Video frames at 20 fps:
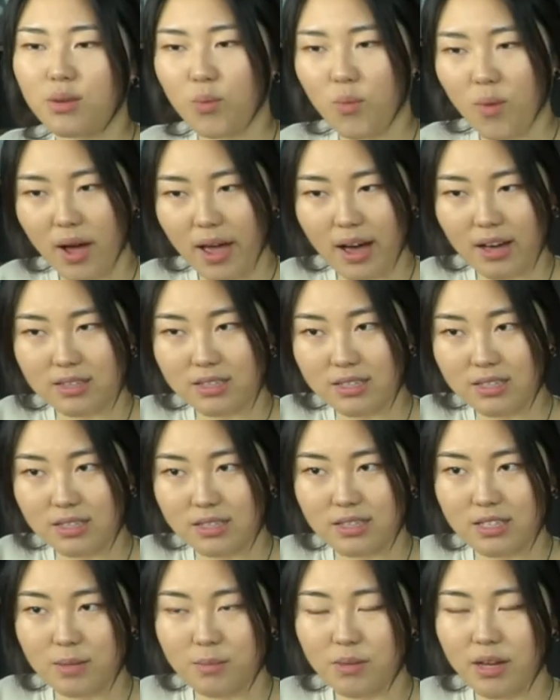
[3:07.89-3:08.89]
The y-axis
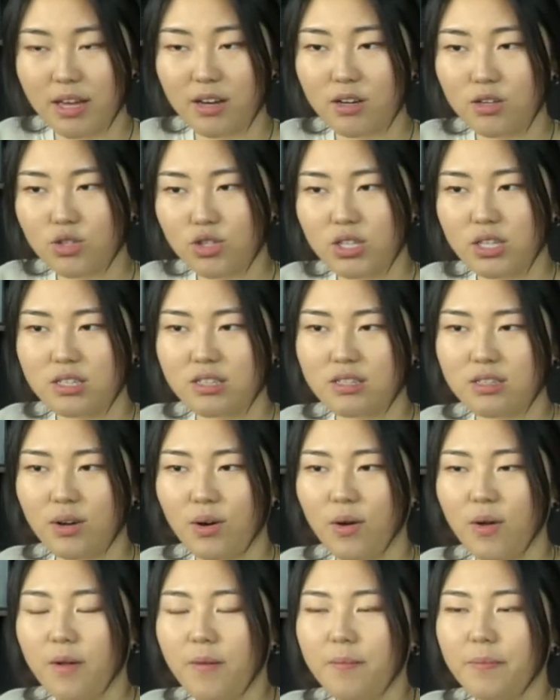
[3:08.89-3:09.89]
is energy, so
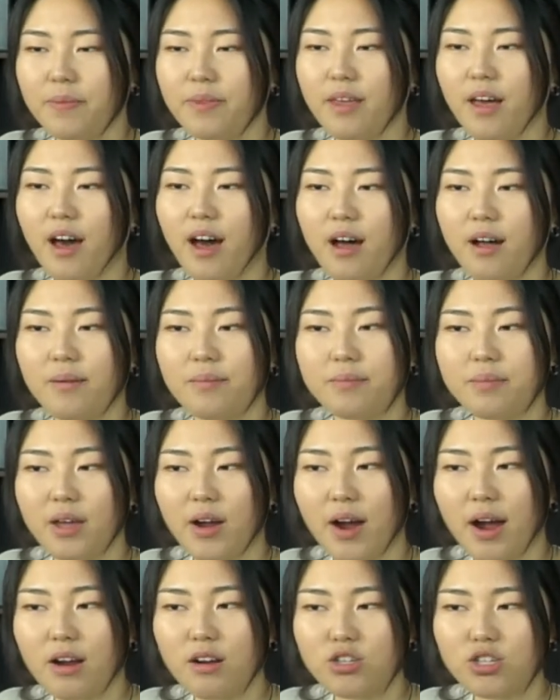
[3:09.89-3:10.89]

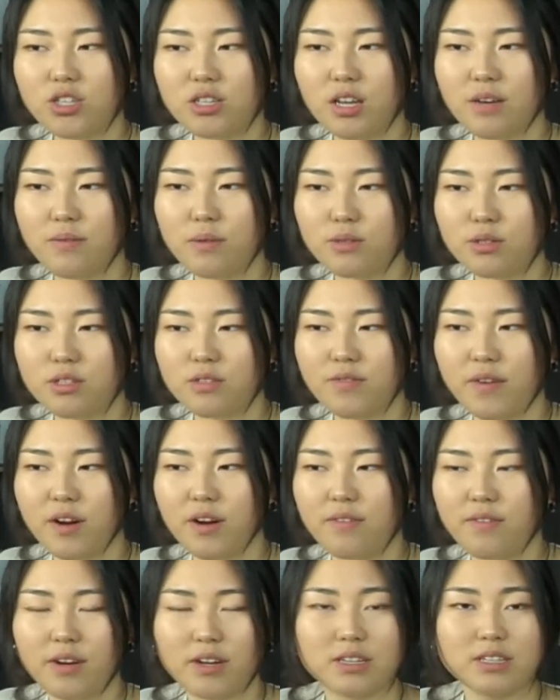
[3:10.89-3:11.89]
their energy levels is
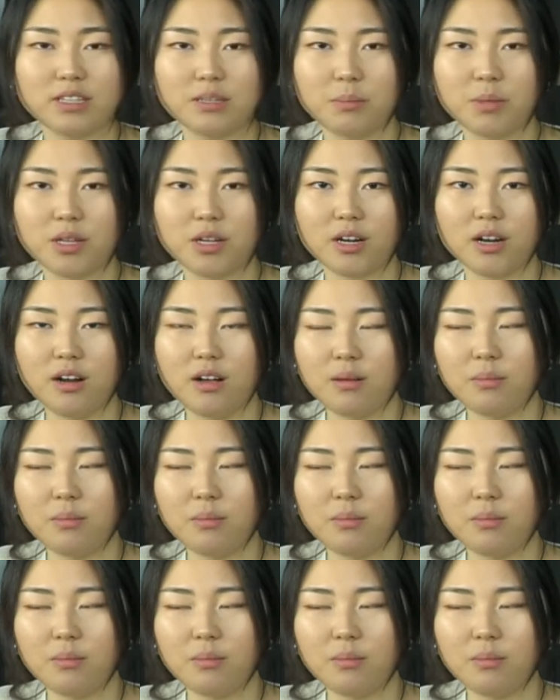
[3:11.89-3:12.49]
very, very similar.